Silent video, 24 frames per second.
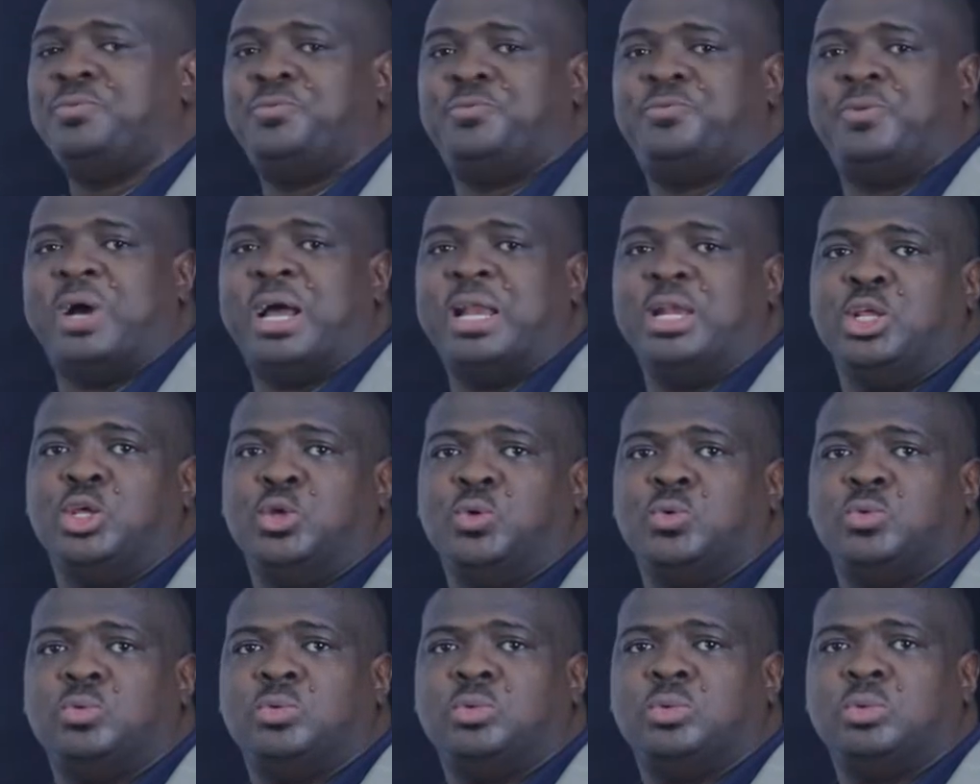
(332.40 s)

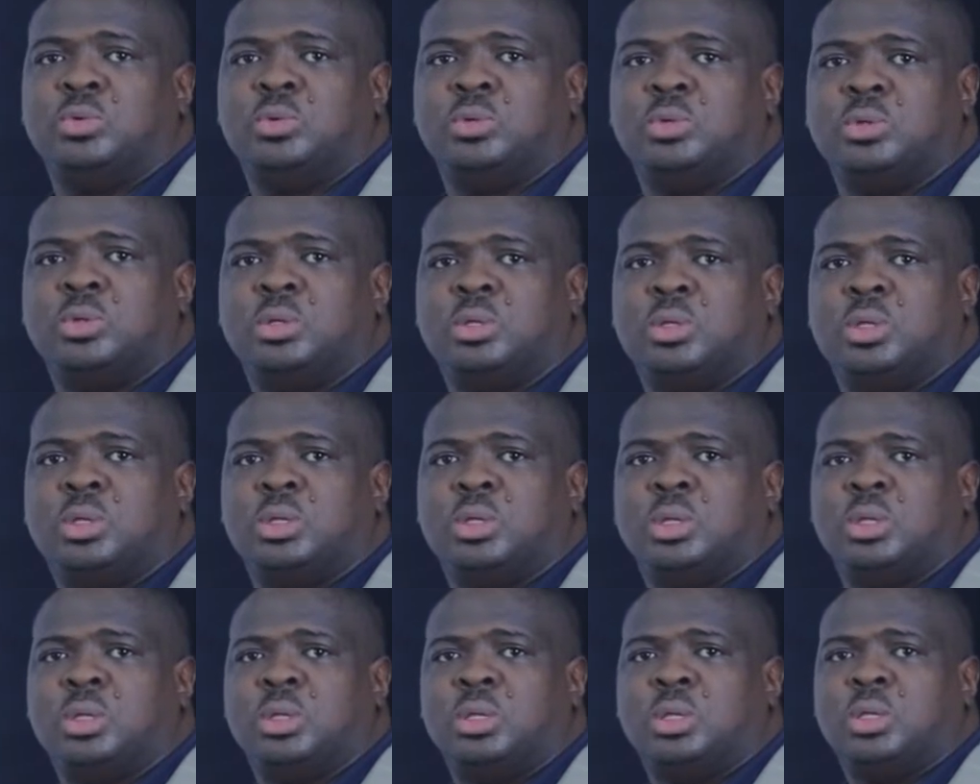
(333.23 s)
value
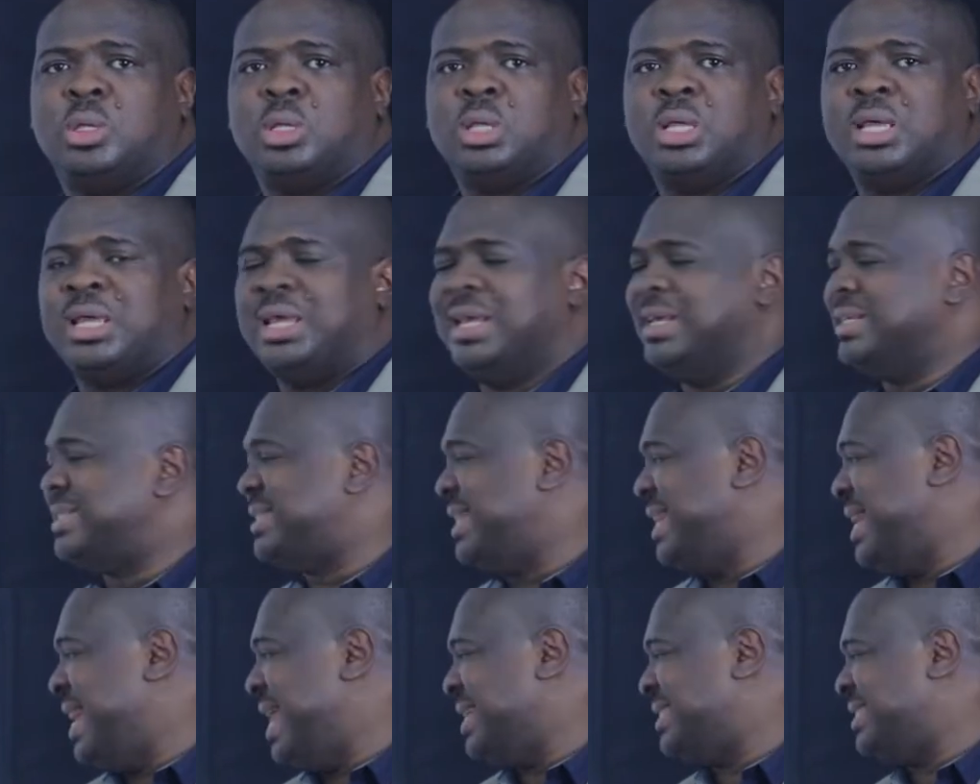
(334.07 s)
is
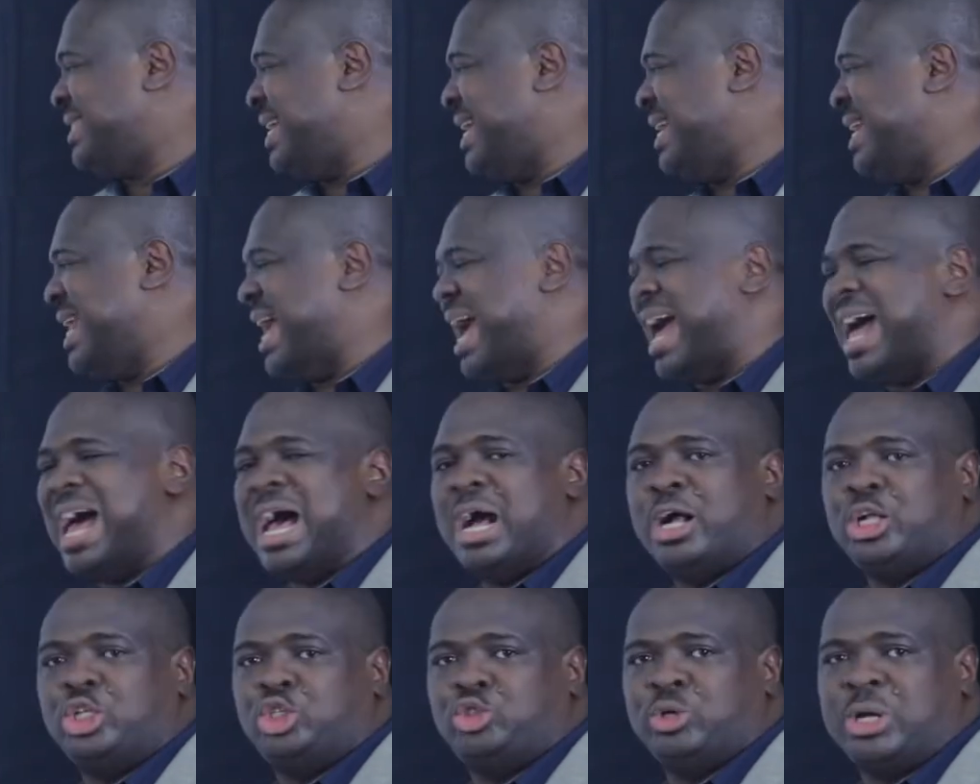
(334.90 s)
less than the
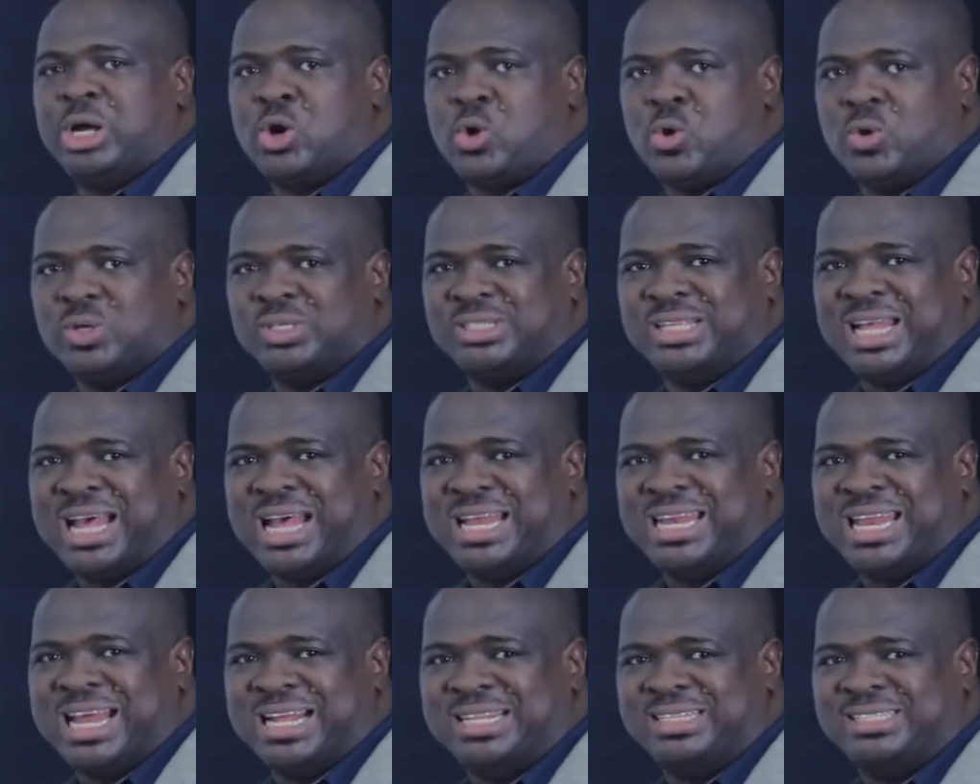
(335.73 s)
actual cost
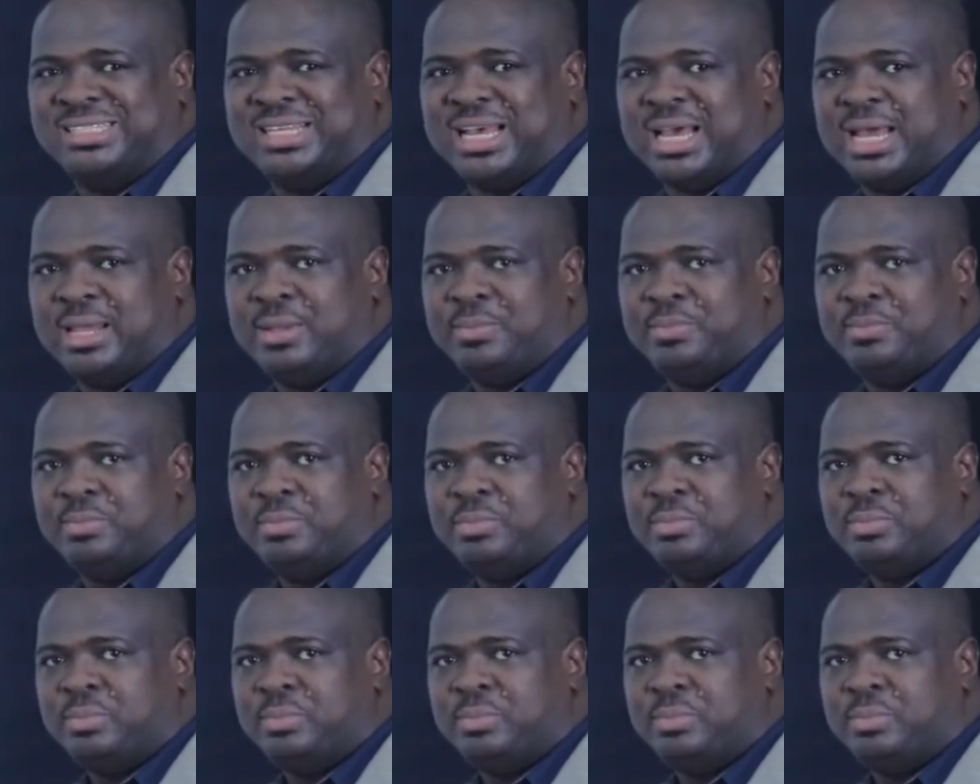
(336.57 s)
at that time.